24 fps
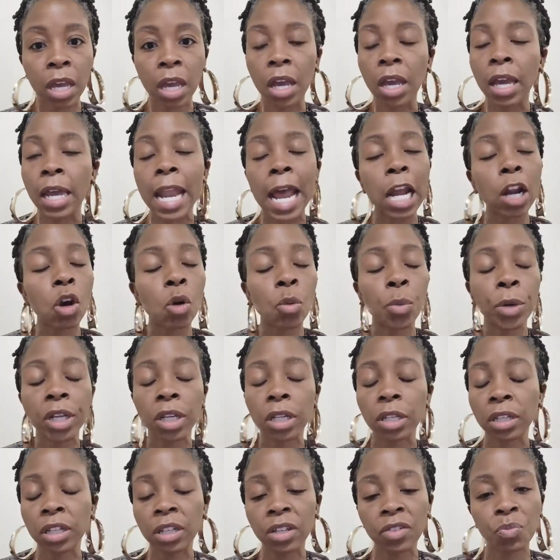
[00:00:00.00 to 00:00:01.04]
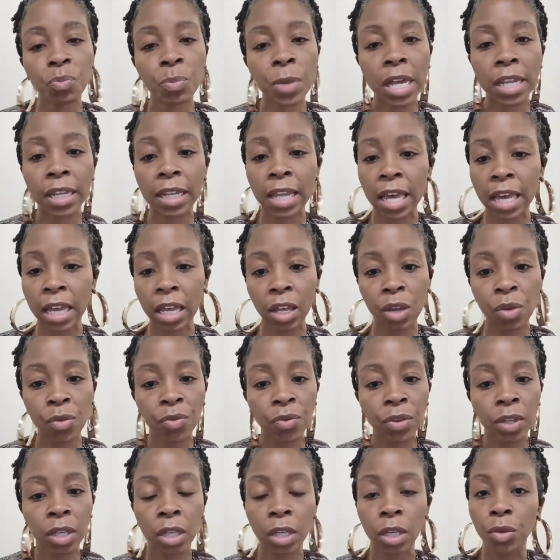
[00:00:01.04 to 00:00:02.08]
And I don't want to live my life,
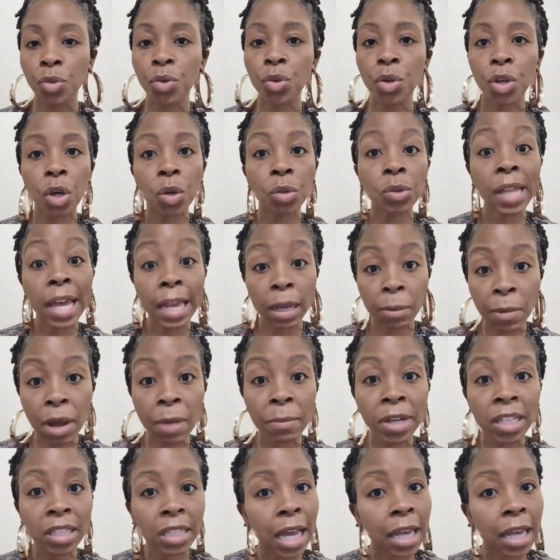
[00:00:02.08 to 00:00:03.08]
you know, like my mother.